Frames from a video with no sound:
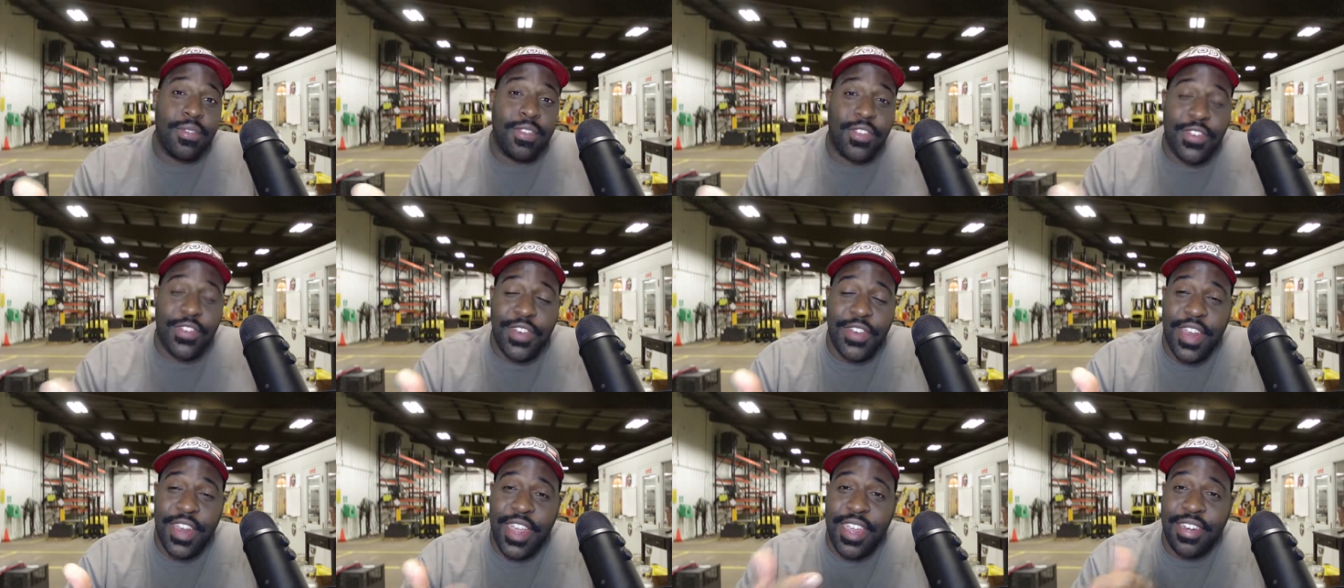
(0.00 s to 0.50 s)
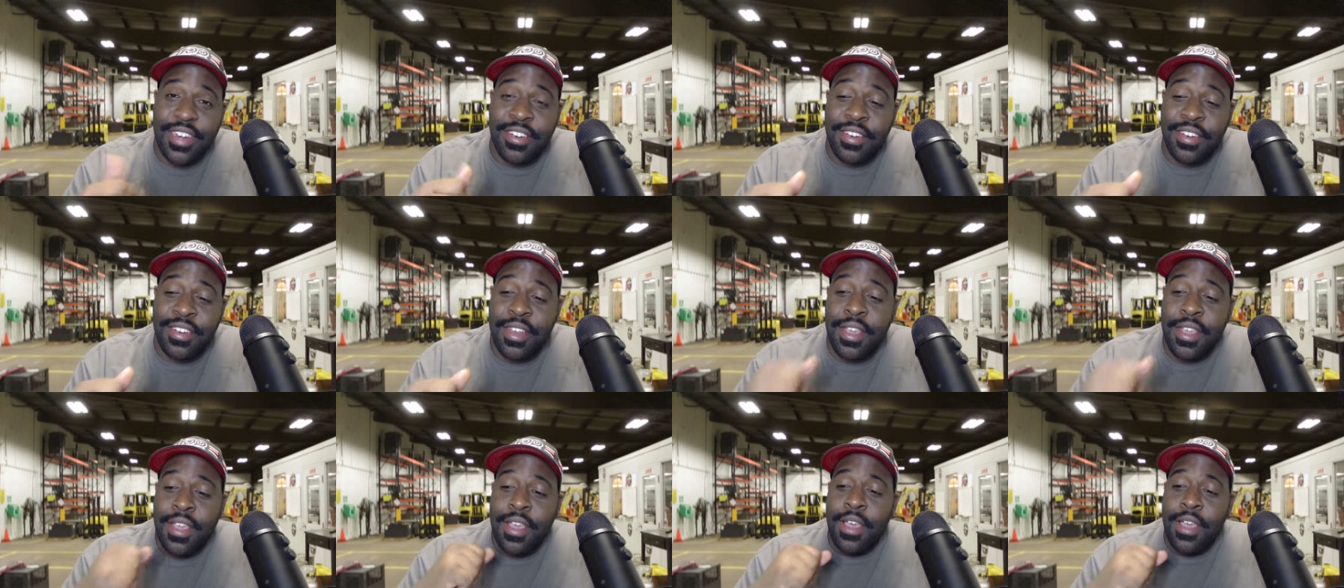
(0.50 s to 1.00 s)
Trash,
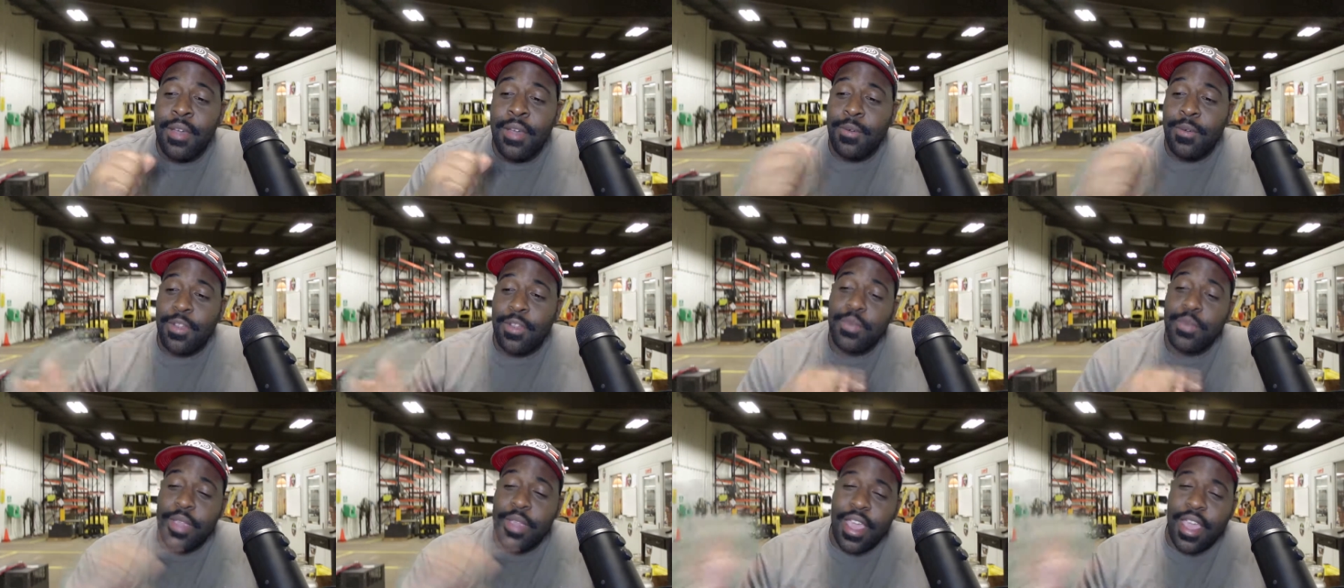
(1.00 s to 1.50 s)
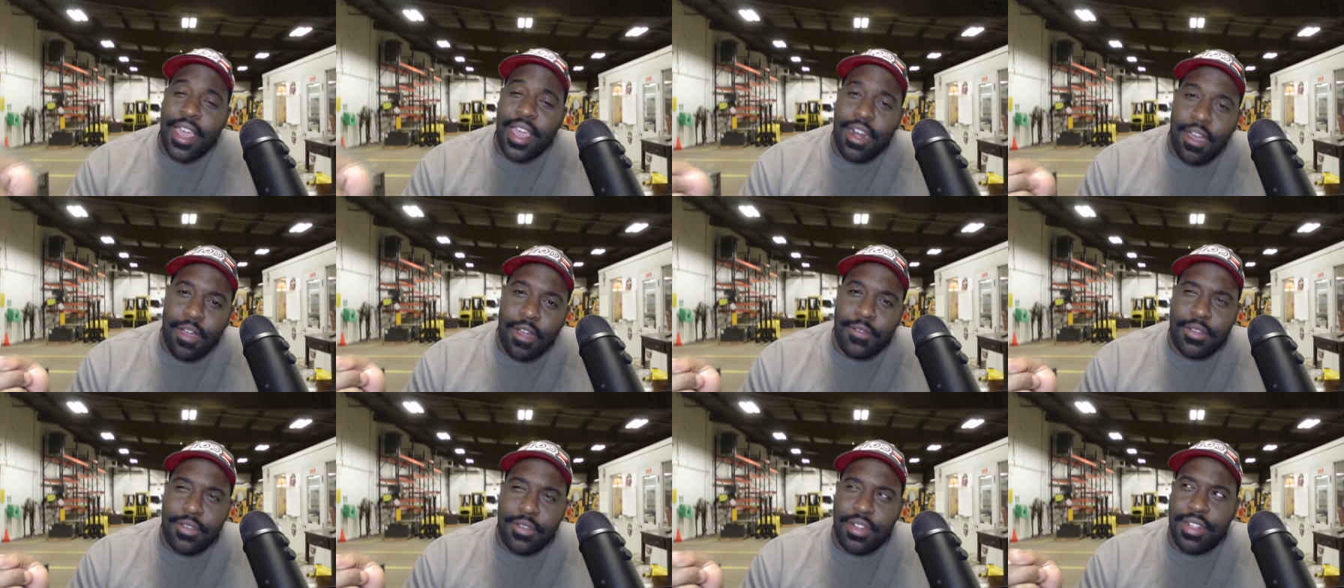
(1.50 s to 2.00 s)
once we got
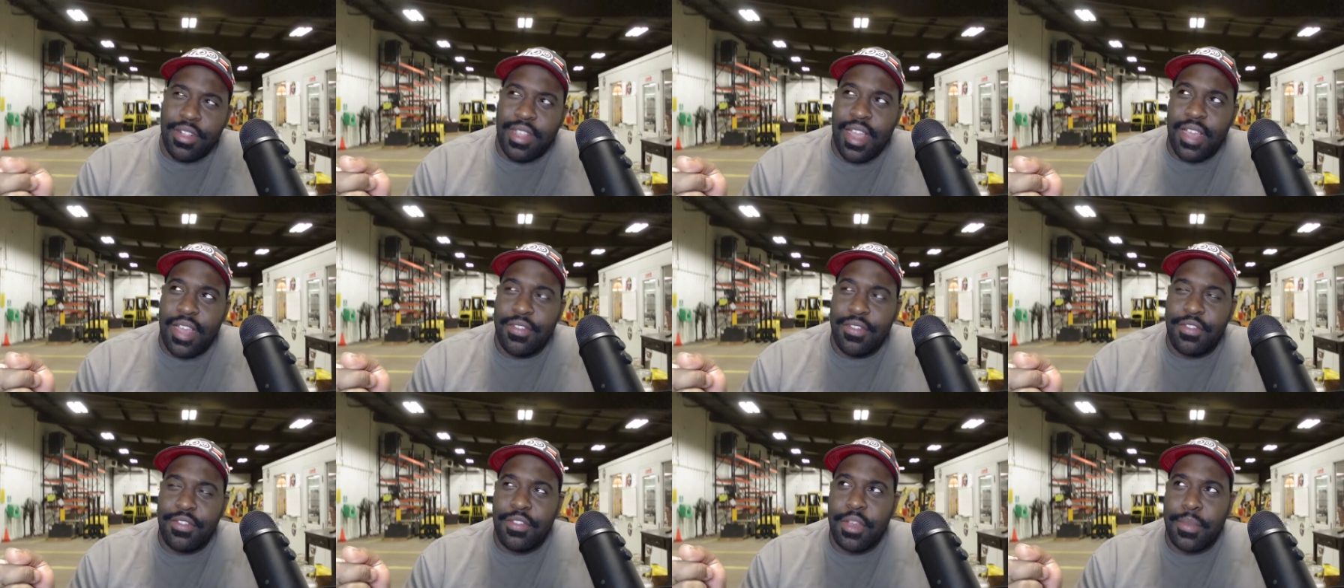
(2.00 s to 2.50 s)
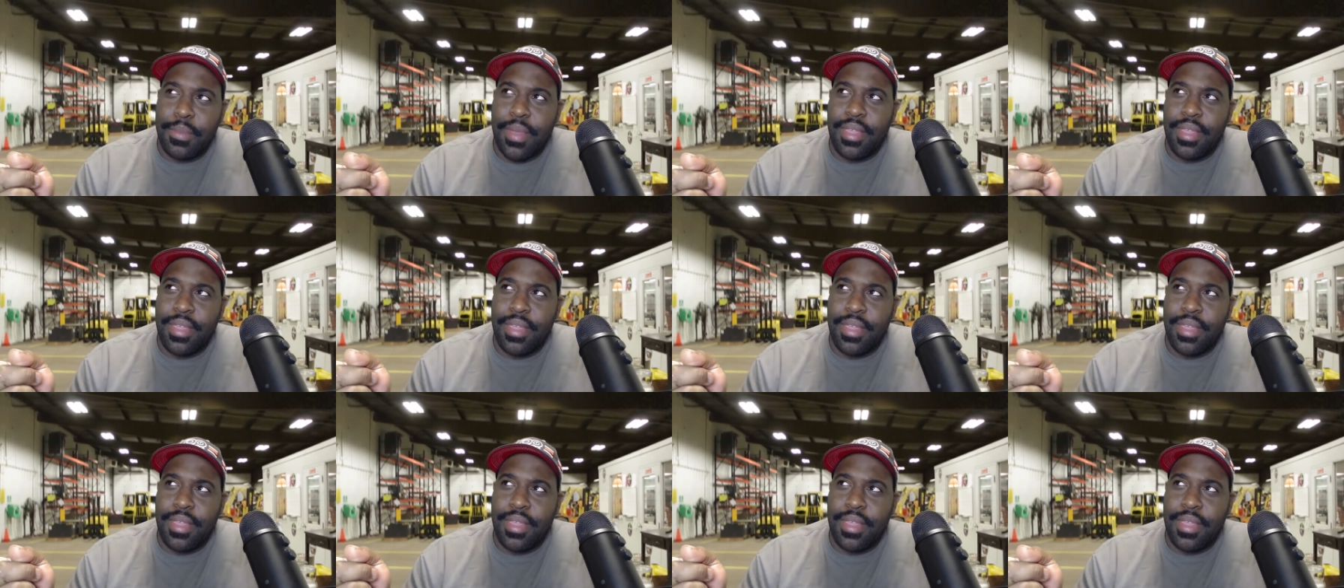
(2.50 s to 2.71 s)
off of the live stream.